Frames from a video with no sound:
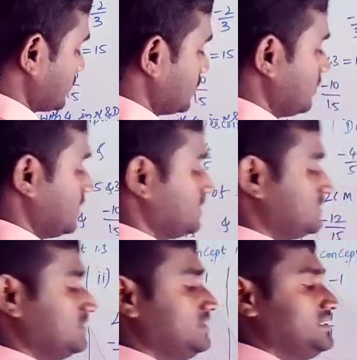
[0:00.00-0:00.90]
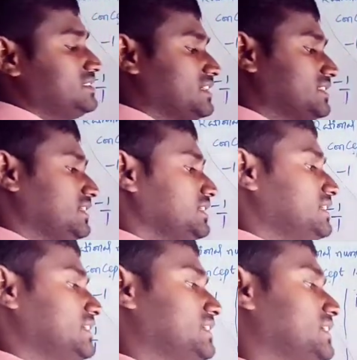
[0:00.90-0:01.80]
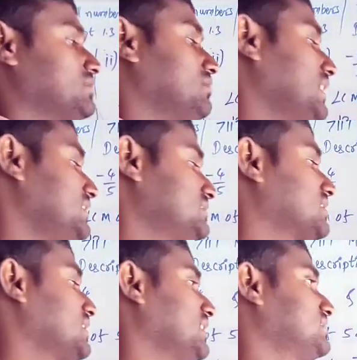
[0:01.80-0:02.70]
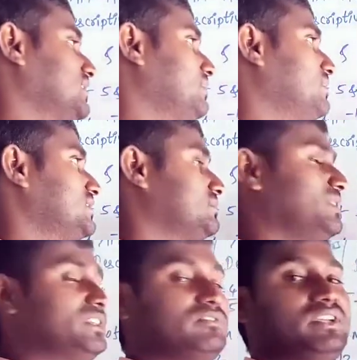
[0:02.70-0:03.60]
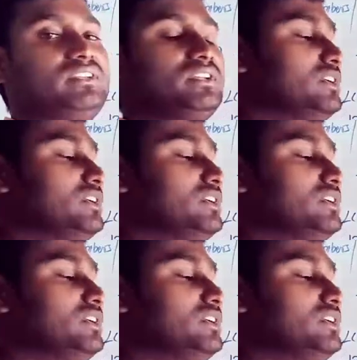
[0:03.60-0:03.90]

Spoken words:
4. Okay, these are the required three rational numbers between